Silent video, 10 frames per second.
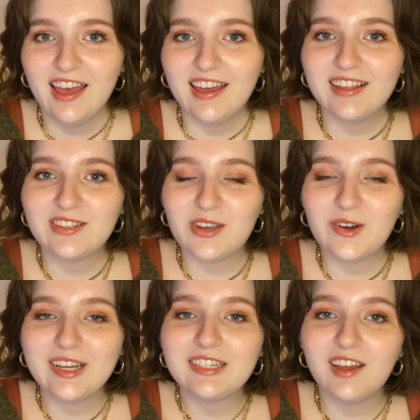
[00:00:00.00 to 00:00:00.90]
And so
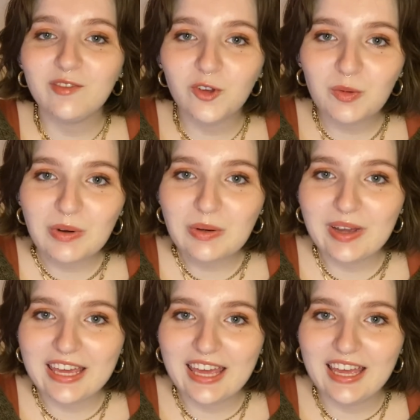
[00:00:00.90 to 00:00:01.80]
in Tenfold More
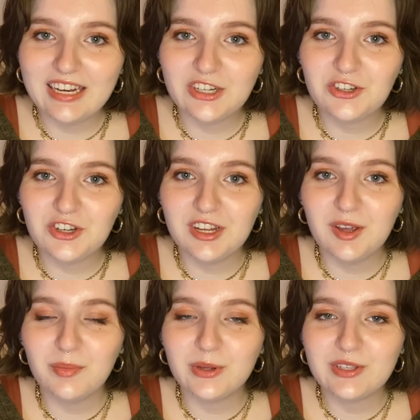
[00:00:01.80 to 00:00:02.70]
Wicked,
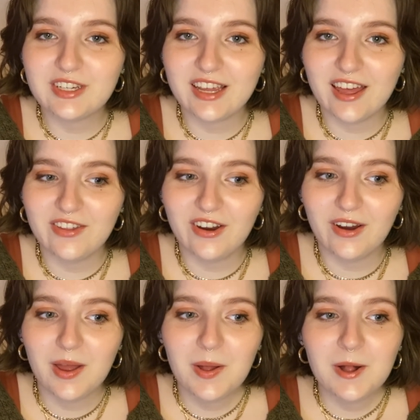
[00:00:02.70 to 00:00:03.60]
she puts
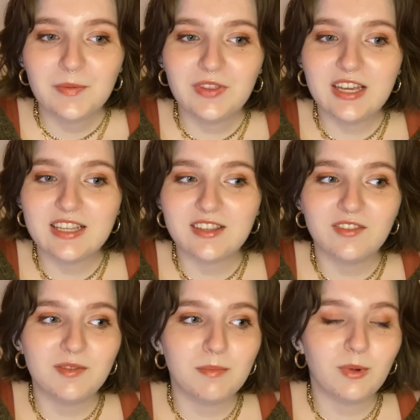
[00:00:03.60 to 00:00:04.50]
together these
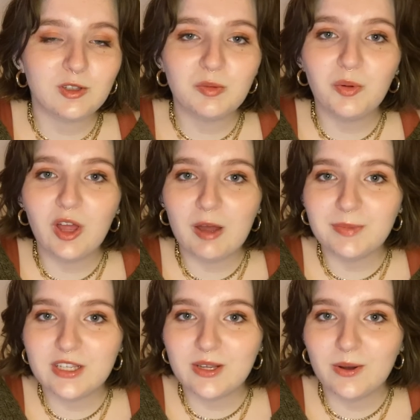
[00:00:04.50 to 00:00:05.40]
multiple
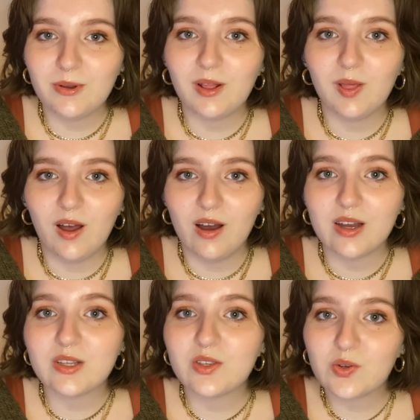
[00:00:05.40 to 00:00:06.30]
episode
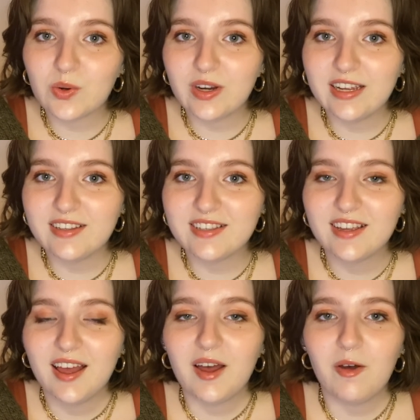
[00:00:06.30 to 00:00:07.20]
long stories
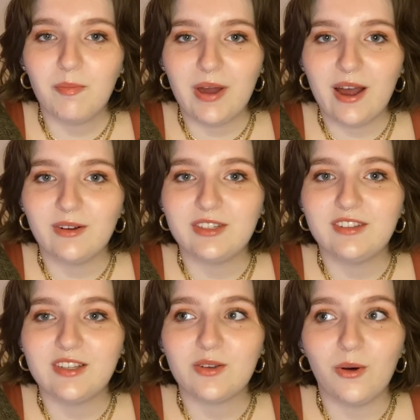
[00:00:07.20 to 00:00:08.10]
about
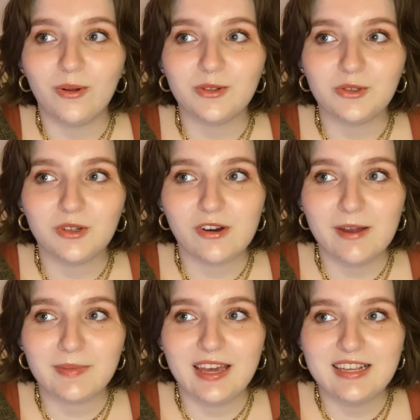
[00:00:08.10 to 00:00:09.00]
these old true
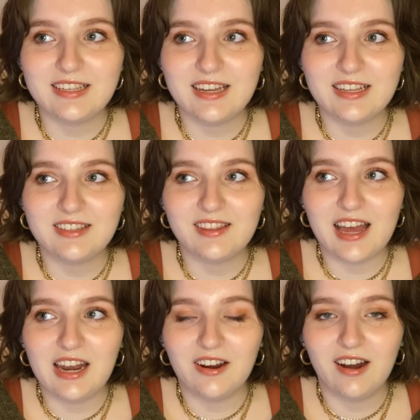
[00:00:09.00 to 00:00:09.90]
crime cases
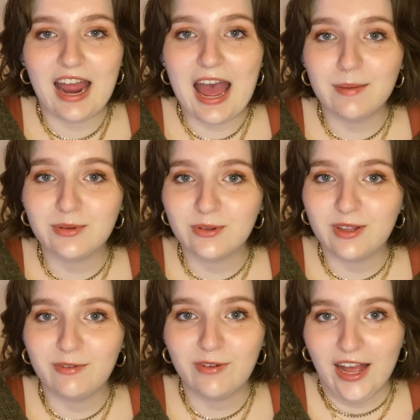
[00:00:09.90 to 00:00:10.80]
that are
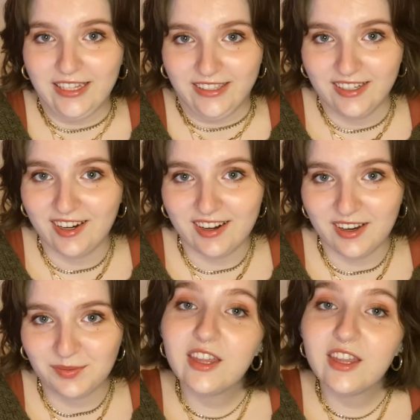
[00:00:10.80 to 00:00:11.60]
absolutely fascinating.